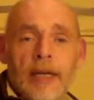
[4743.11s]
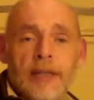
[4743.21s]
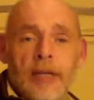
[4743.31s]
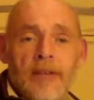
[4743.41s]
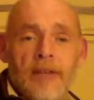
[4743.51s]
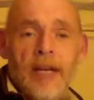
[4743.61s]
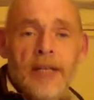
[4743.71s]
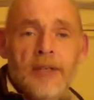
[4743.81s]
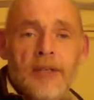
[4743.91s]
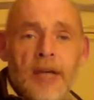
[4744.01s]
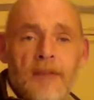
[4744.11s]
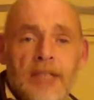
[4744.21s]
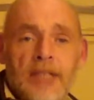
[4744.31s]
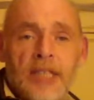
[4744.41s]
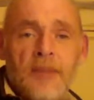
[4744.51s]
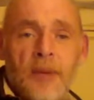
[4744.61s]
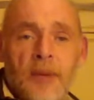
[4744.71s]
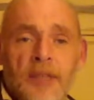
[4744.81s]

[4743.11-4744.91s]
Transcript: certainly have a lot of good conversation, but where to